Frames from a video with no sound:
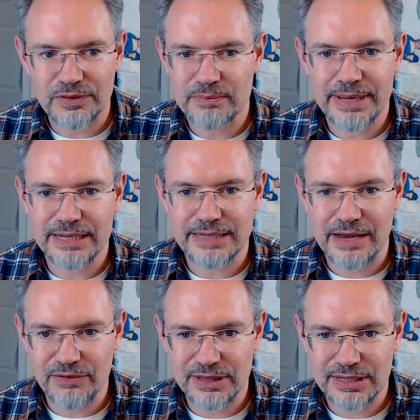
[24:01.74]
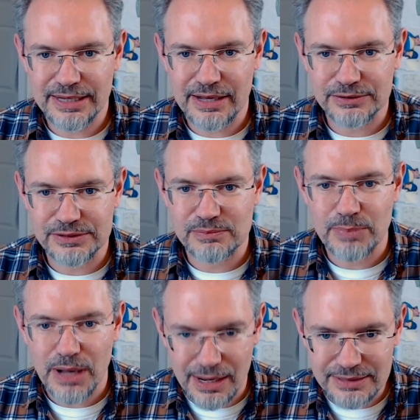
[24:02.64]
that makes everything else
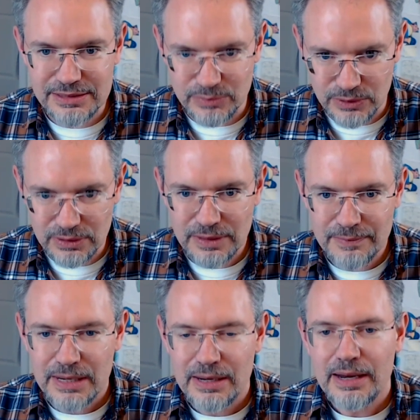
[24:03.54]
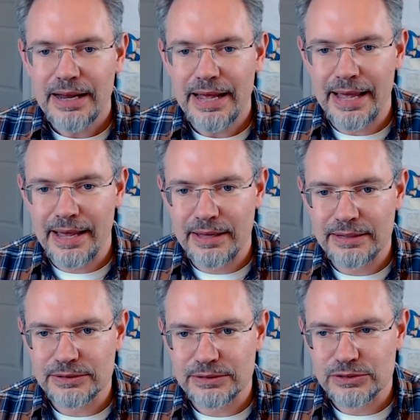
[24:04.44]
possible.
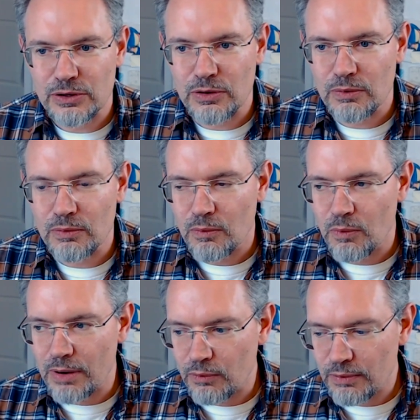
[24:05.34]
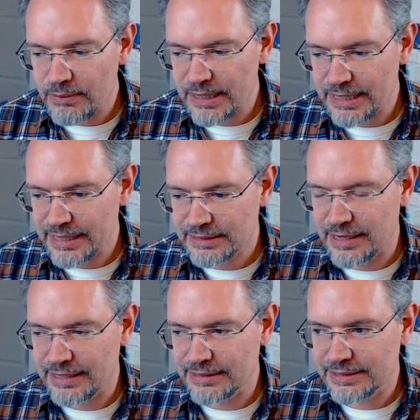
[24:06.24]
And so what we're really
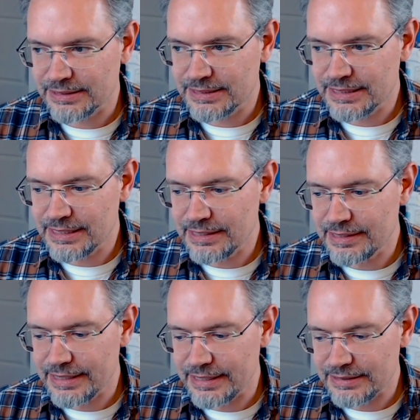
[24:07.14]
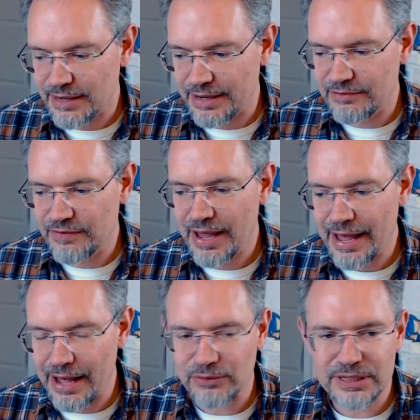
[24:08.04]
excited to see is kind of
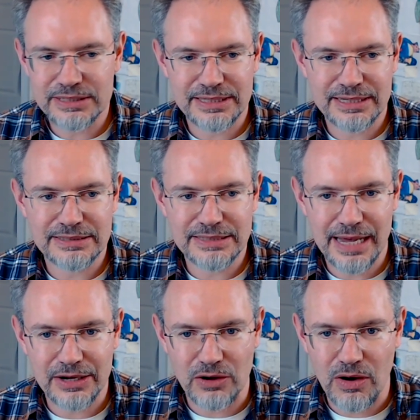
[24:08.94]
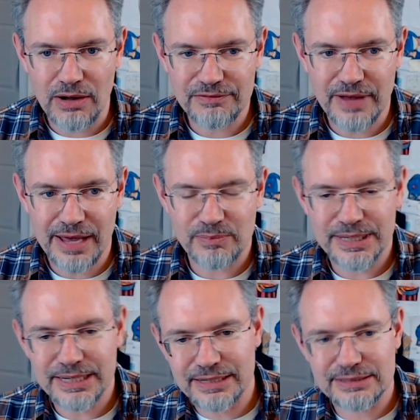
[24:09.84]
how this can take off and
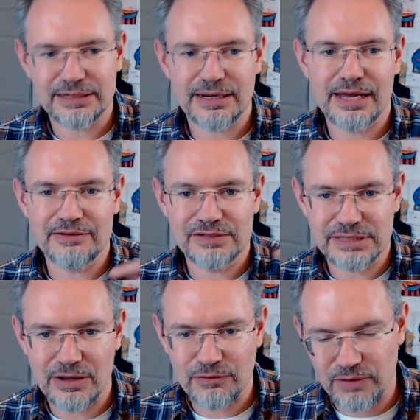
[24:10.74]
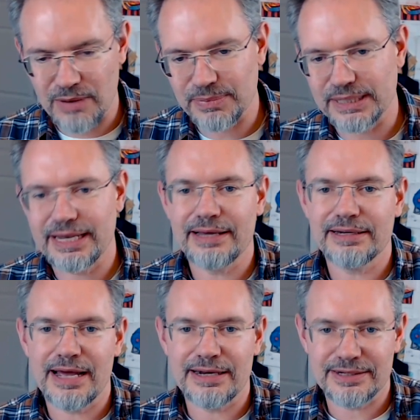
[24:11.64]
begin to kind of self-replicate
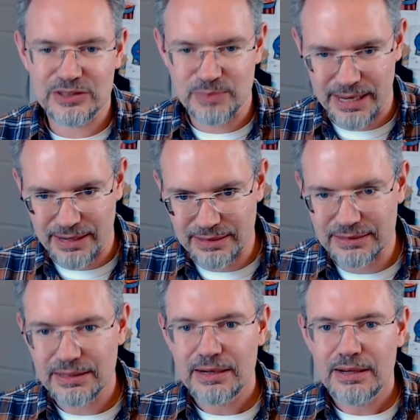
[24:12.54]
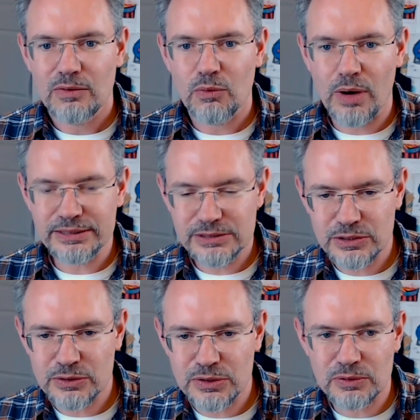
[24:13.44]
and expand. Once
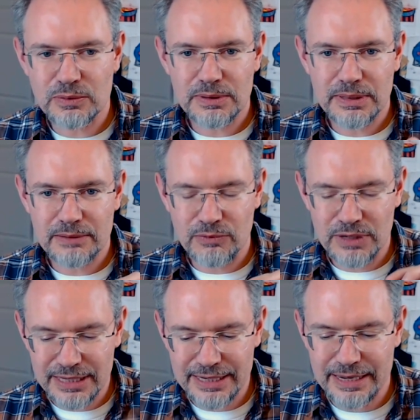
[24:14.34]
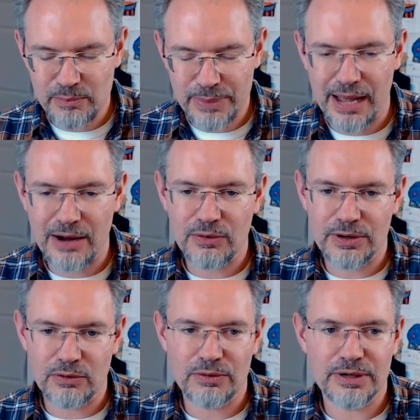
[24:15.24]
you really empower
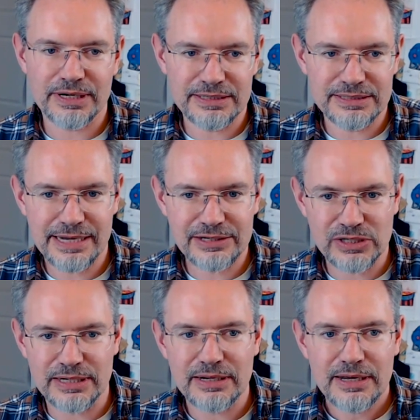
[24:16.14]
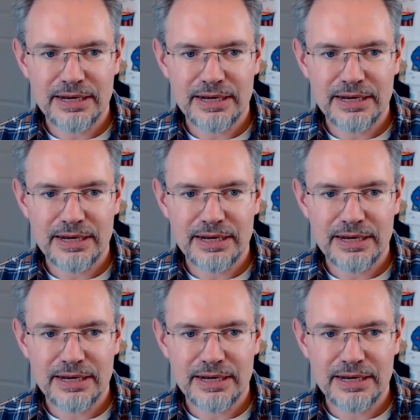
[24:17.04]
our organization,